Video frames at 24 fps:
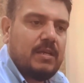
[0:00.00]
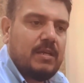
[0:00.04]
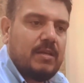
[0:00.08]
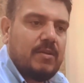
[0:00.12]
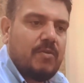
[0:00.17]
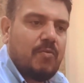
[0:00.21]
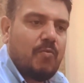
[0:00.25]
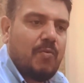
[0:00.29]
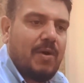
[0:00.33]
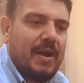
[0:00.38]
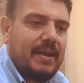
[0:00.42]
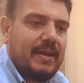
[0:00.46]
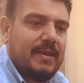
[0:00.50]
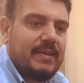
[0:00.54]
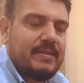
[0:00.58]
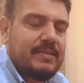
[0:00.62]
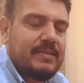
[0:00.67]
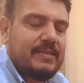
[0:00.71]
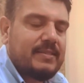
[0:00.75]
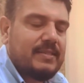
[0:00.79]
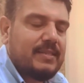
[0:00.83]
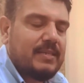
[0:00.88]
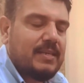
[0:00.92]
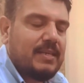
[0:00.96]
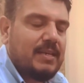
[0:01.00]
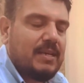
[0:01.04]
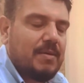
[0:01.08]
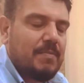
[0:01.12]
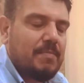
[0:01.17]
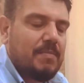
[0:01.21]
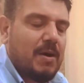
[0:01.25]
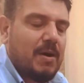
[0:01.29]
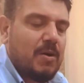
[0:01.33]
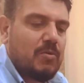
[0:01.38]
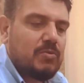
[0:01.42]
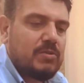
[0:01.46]
wireless
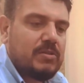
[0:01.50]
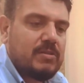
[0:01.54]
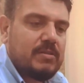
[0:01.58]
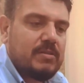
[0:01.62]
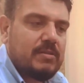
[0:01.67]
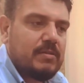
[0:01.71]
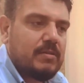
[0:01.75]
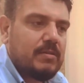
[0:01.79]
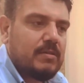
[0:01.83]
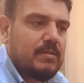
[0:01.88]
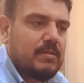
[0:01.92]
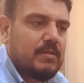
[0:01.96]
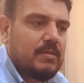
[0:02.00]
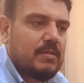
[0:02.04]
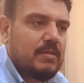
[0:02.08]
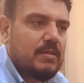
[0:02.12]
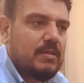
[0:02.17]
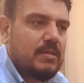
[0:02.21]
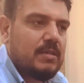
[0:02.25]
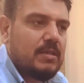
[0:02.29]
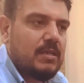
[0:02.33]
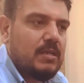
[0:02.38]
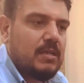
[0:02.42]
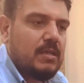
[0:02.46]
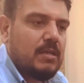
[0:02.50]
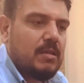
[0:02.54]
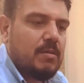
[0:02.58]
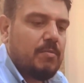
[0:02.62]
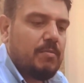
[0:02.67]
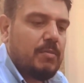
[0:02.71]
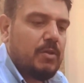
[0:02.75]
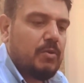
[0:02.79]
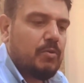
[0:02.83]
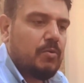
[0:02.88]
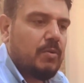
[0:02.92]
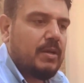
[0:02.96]
mouse.
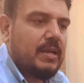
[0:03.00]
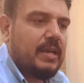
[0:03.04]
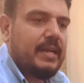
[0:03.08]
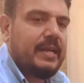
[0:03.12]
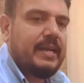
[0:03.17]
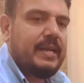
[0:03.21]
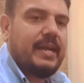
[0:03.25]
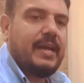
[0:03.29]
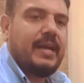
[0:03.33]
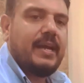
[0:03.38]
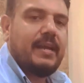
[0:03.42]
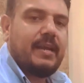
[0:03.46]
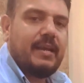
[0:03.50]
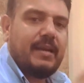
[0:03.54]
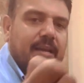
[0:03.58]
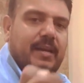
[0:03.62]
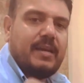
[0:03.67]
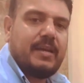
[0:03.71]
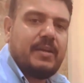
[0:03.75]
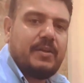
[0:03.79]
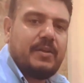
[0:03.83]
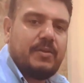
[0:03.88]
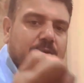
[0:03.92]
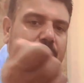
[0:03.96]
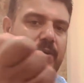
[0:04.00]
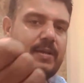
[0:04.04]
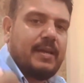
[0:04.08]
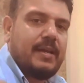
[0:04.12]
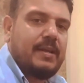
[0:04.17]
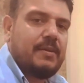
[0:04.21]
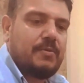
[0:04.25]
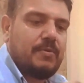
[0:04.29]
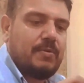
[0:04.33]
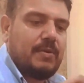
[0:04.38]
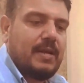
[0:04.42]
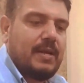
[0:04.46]
When you click and you can
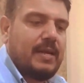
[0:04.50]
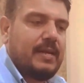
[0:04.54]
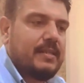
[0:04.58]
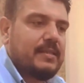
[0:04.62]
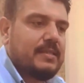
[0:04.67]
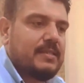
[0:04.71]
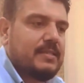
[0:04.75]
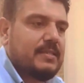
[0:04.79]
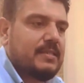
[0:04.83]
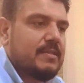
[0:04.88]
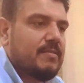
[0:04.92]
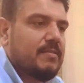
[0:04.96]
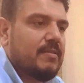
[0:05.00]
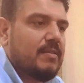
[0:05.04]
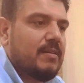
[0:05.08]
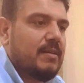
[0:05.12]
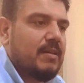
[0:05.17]
do like this,